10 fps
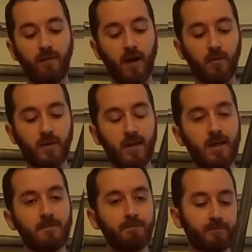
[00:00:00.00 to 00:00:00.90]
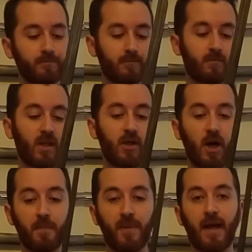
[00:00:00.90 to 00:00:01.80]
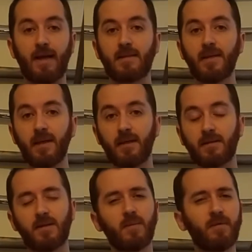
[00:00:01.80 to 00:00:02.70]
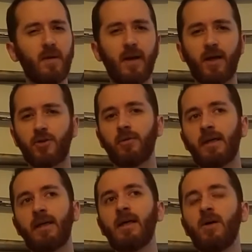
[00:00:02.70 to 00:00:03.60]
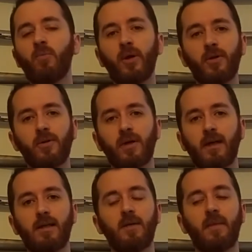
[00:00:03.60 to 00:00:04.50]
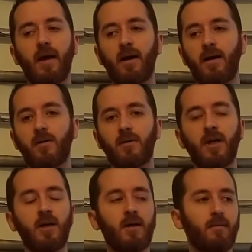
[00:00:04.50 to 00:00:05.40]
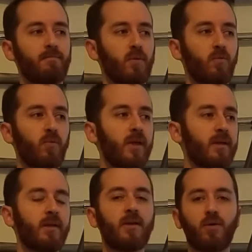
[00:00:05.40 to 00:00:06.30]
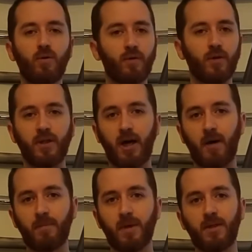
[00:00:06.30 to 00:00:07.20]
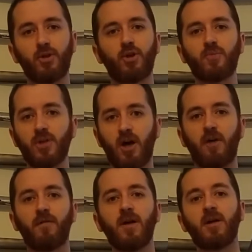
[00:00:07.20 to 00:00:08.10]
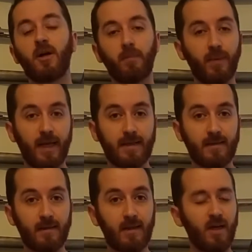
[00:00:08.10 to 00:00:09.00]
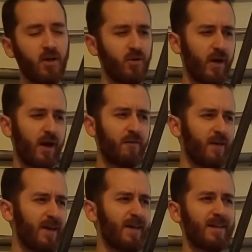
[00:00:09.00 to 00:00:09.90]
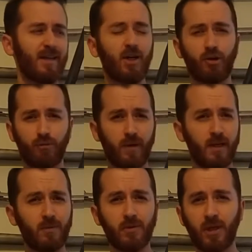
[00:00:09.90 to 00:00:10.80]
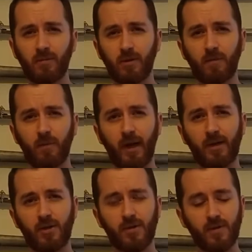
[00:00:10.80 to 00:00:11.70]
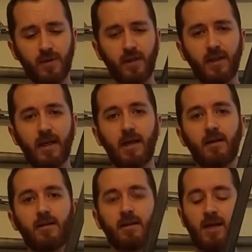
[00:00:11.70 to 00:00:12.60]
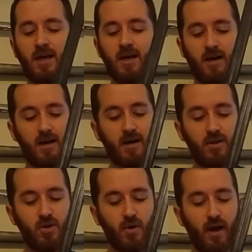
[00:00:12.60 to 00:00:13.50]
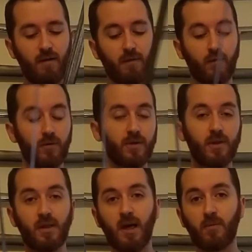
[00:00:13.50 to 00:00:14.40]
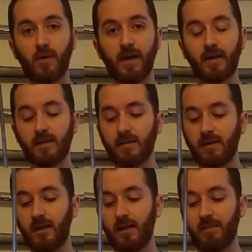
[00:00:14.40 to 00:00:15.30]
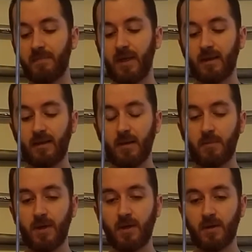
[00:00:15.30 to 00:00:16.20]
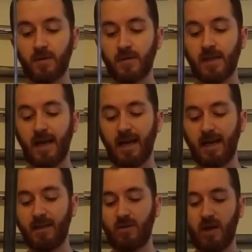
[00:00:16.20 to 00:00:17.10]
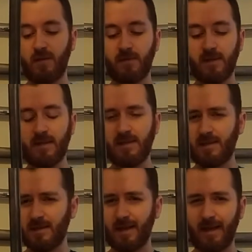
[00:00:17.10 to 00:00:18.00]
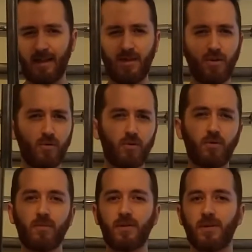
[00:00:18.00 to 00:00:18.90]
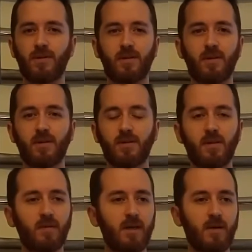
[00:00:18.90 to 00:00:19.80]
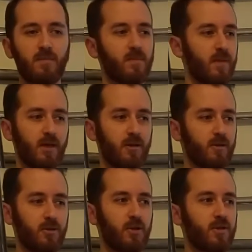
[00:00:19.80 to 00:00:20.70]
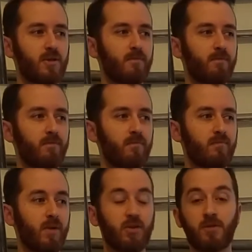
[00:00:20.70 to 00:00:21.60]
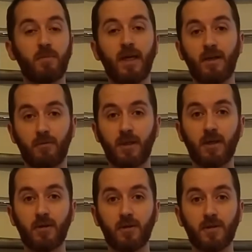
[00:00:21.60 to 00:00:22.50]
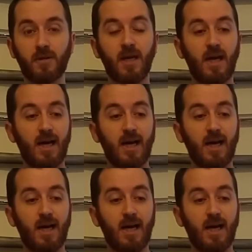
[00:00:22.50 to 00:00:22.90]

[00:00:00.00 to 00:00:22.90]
very complex hilts. Some of them actually, when you look at them, are really over the top in terms of complexity. You have an incredible number of branches on the hilt. You have, of course, the thumb rings that appears, and you have these enormous. Some of them are just plain ridiculous.